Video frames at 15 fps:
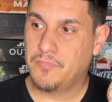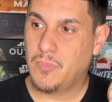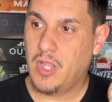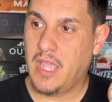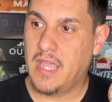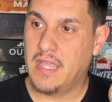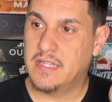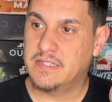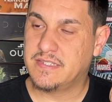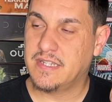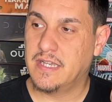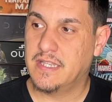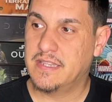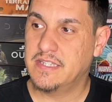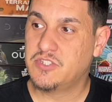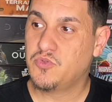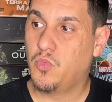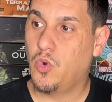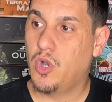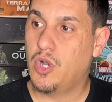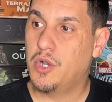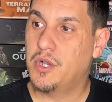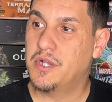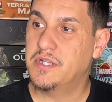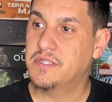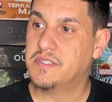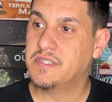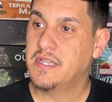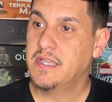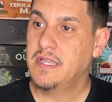This
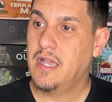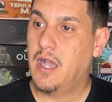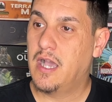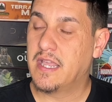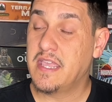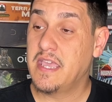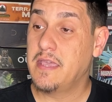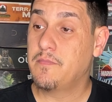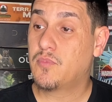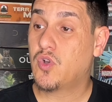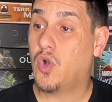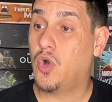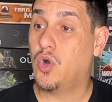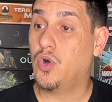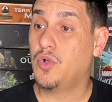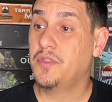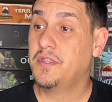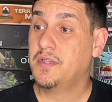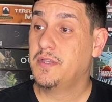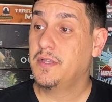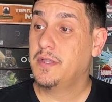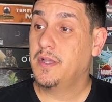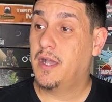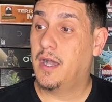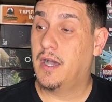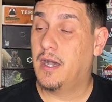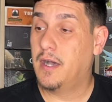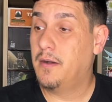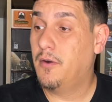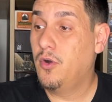was a game called,
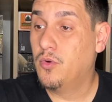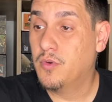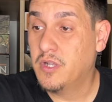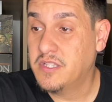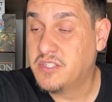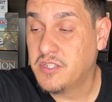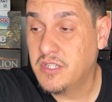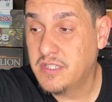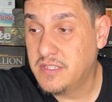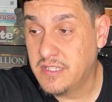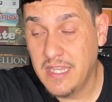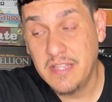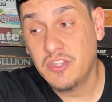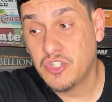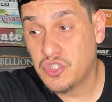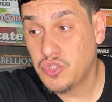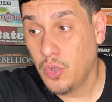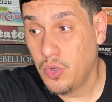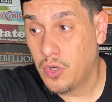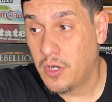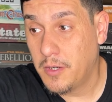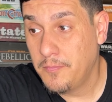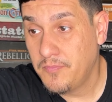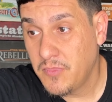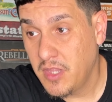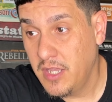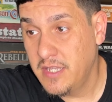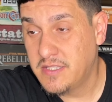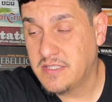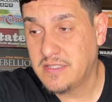in the store,
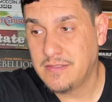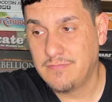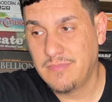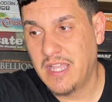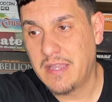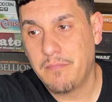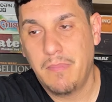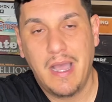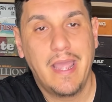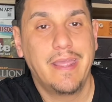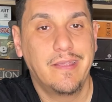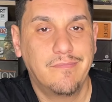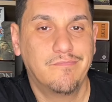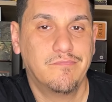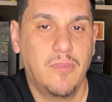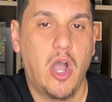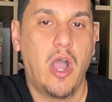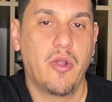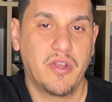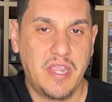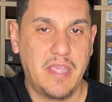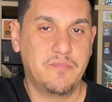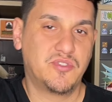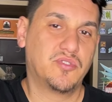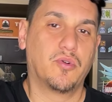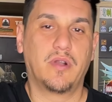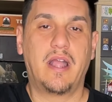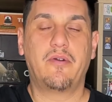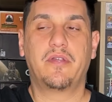It's like our game store out